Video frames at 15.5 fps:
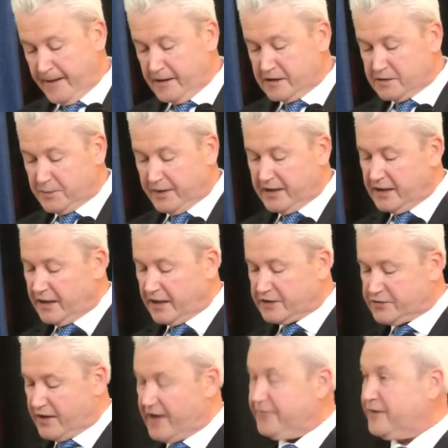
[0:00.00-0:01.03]
Speaking on
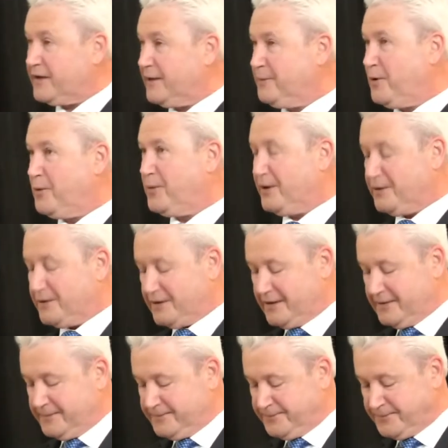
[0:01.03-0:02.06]
traffic and
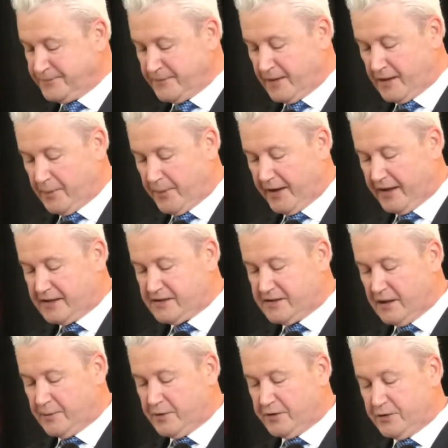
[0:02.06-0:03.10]
mobility, the past
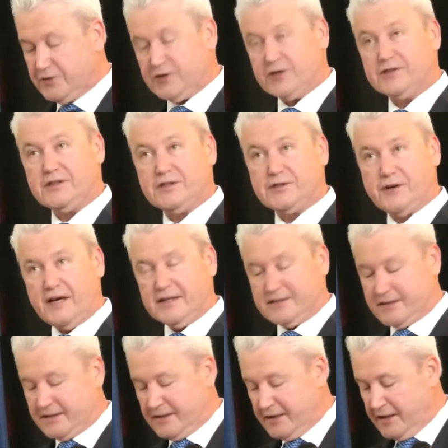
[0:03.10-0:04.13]
summer, New Jersey
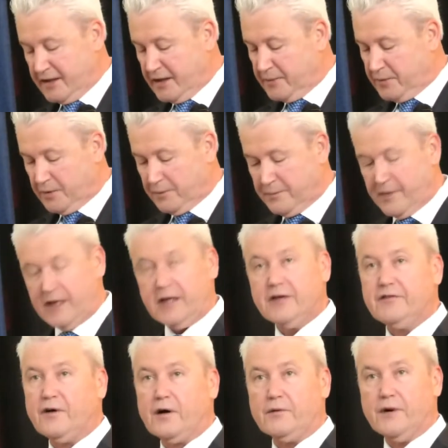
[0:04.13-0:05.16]
Transit put many
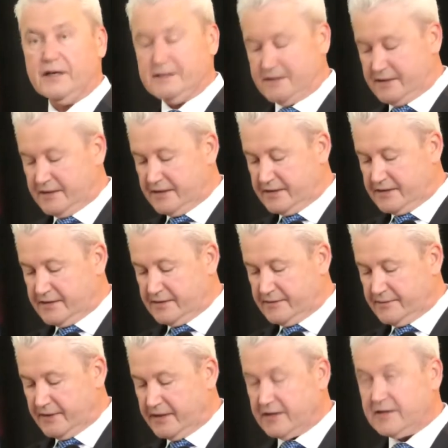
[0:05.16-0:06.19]
of our residents
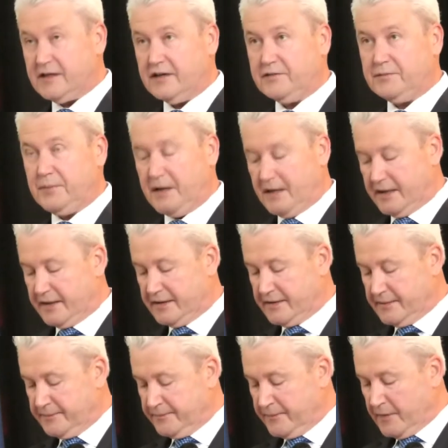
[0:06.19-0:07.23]
in a tough bind.
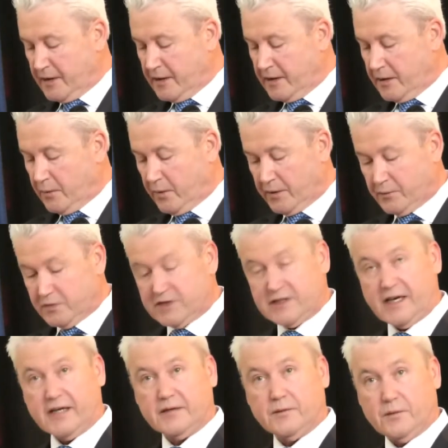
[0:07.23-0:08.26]
When we
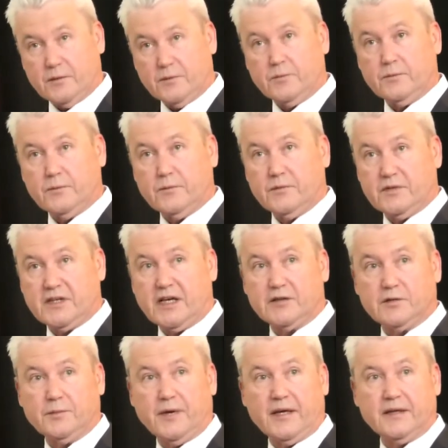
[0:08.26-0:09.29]
scheduled,
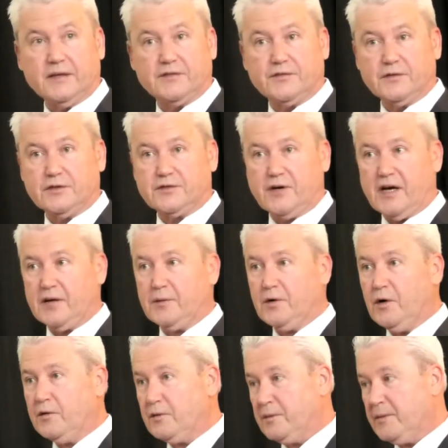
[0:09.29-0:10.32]
scheduled meetings for the track, we
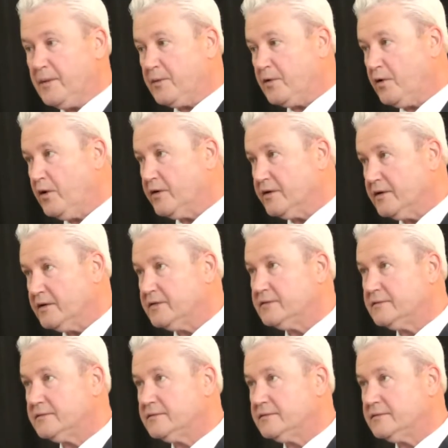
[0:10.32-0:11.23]
all remember all the